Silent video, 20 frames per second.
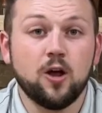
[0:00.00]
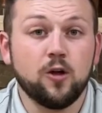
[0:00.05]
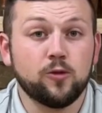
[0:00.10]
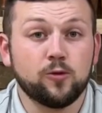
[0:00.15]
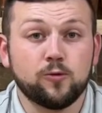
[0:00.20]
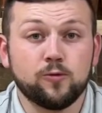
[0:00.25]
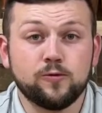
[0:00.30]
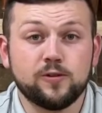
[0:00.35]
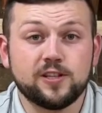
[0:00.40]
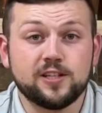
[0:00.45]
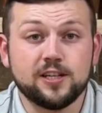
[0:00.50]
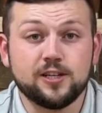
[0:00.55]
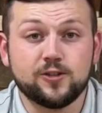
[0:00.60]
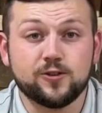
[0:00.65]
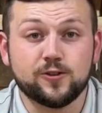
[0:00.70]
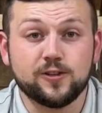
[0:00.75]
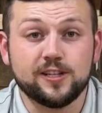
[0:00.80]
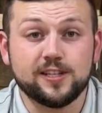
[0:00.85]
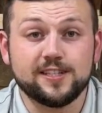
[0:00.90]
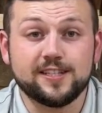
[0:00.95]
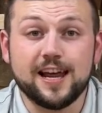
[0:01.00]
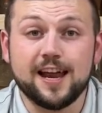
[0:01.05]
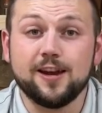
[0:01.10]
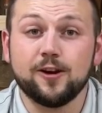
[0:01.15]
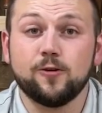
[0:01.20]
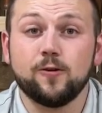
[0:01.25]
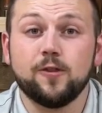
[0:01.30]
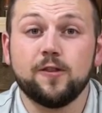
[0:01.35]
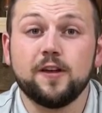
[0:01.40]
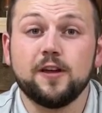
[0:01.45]
Through the centuries,
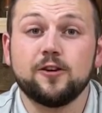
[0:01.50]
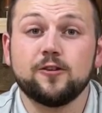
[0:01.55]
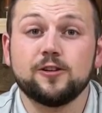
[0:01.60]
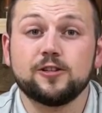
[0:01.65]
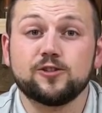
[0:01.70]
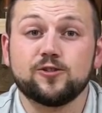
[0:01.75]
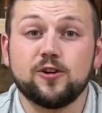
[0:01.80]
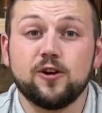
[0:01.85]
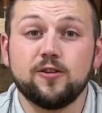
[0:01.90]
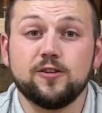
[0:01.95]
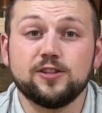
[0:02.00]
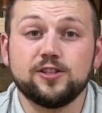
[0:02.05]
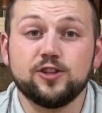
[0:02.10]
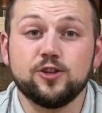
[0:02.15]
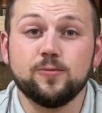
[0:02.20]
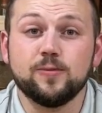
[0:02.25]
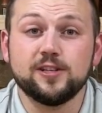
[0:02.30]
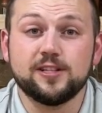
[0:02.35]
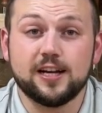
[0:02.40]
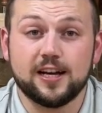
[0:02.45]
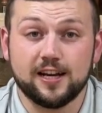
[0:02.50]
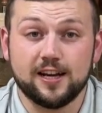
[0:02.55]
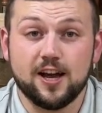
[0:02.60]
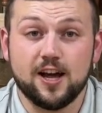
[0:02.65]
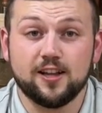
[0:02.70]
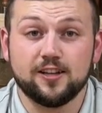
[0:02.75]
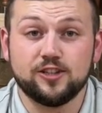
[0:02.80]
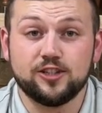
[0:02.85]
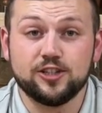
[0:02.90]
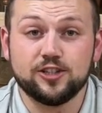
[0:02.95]
technical theater has grown as human
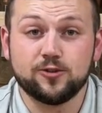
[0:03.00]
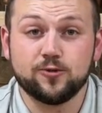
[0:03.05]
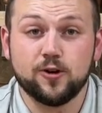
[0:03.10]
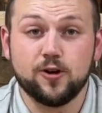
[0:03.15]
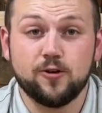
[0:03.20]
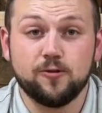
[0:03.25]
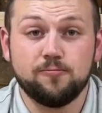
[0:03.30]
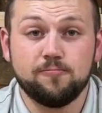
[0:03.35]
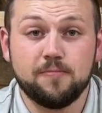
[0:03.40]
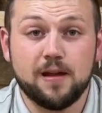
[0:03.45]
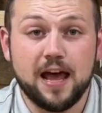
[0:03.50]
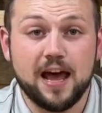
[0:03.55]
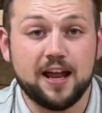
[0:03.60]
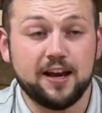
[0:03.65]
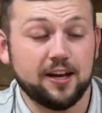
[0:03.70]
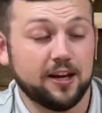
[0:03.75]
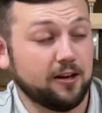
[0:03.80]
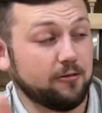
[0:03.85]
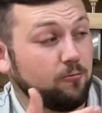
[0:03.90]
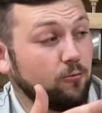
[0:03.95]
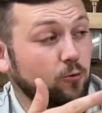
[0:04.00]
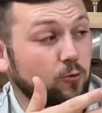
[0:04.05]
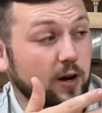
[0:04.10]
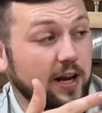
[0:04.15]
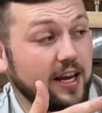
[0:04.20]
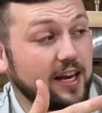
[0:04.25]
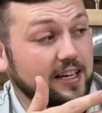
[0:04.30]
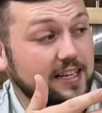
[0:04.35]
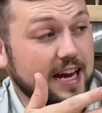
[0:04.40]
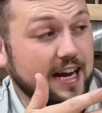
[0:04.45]
technology has grown, adding
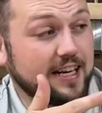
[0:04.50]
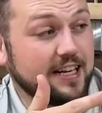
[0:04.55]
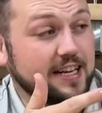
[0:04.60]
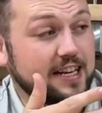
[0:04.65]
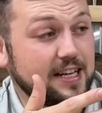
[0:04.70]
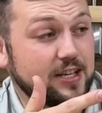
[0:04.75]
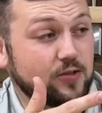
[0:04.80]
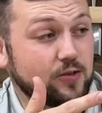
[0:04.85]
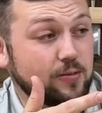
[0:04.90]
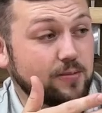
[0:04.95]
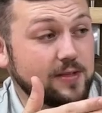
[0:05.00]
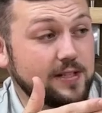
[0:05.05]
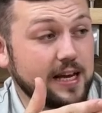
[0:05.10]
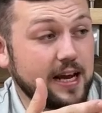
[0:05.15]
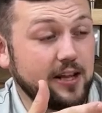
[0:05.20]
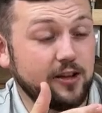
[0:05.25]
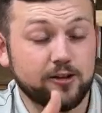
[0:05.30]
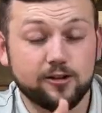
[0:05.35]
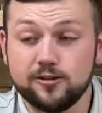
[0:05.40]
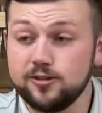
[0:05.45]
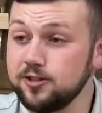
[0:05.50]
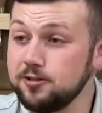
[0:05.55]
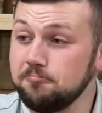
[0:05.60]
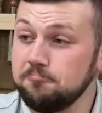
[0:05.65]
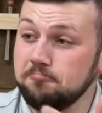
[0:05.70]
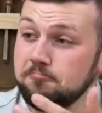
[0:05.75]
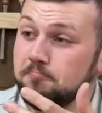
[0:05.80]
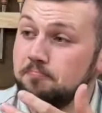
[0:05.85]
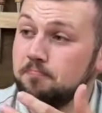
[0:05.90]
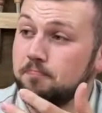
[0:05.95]
rigging techniques from sailors,
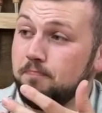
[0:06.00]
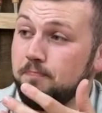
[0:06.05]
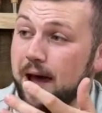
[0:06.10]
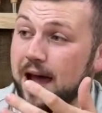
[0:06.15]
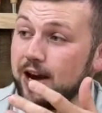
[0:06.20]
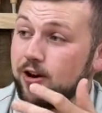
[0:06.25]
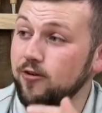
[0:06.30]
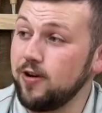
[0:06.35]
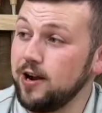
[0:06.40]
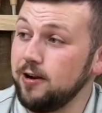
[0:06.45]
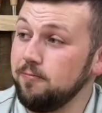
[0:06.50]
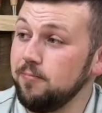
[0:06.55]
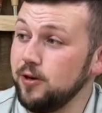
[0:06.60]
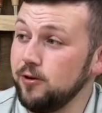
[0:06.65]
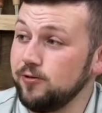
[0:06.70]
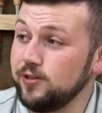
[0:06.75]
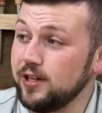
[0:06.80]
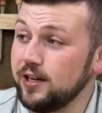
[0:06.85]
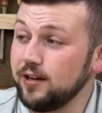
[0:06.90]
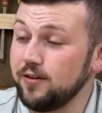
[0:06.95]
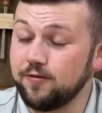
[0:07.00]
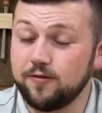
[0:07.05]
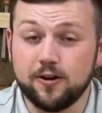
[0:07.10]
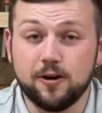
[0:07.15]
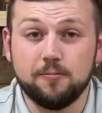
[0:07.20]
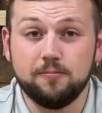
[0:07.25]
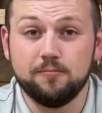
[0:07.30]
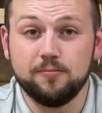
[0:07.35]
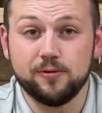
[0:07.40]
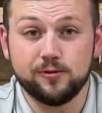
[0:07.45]
background music
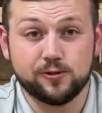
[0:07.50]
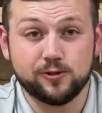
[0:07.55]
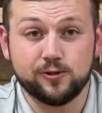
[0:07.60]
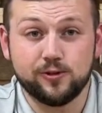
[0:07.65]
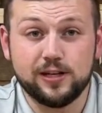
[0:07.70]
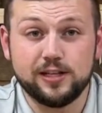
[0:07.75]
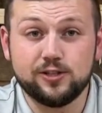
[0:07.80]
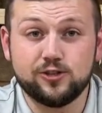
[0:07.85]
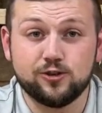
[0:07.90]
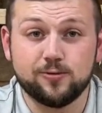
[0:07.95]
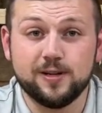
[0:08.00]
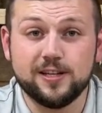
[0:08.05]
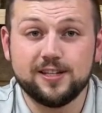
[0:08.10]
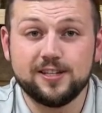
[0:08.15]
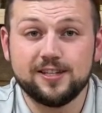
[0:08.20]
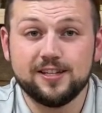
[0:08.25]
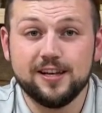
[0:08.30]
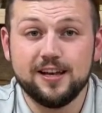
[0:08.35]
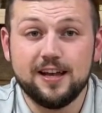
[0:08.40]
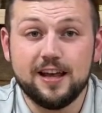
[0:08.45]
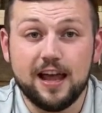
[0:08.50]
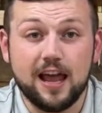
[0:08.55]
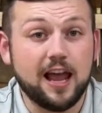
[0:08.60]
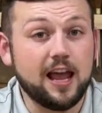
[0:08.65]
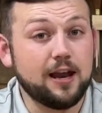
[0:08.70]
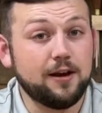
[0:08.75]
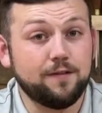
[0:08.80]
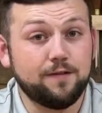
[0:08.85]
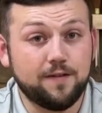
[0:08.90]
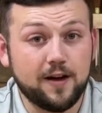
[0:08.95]
from musical instruments,
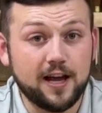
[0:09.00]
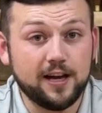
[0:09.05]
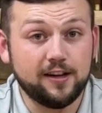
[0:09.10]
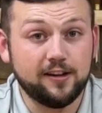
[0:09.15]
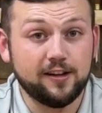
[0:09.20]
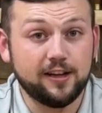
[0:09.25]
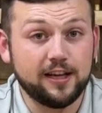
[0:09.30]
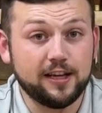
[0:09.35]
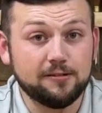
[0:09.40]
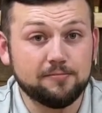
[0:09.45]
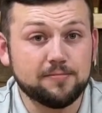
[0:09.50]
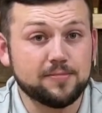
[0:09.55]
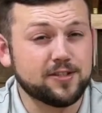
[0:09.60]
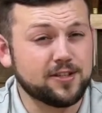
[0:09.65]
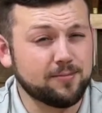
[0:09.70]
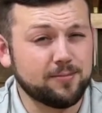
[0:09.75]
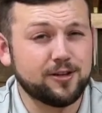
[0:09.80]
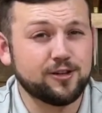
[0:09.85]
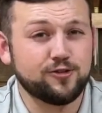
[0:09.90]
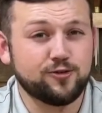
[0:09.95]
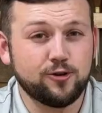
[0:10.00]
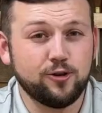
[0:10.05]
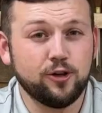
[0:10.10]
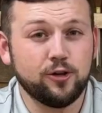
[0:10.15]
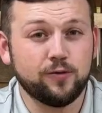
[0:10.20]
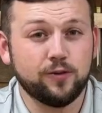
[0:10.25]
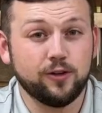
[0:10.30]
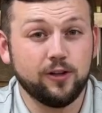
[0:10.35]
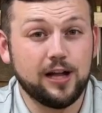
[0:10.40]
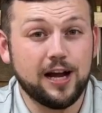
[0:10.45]
and finally, some control
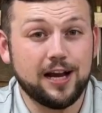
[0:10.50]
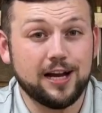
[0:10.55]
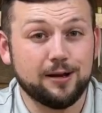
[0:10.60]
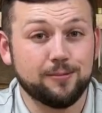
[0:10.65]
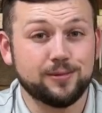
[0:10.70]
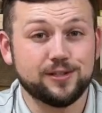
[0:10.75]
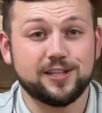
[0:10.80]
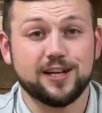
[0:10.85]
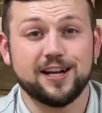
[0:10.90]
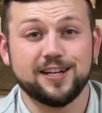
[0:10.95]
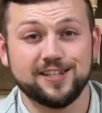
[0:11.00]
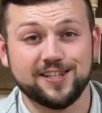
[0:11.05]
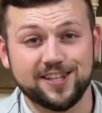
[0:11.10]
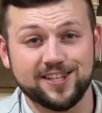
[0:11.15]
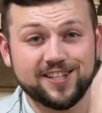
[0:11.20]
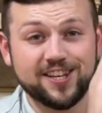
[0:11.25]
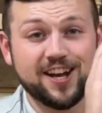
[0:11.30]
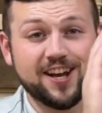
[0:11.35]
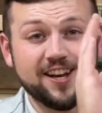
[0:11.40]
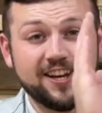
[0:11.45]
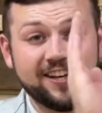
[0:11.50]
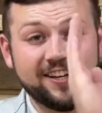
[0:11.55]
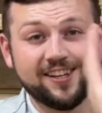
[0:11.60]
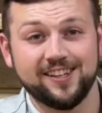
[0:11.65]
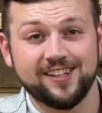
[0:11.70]
over lighting besides the sun.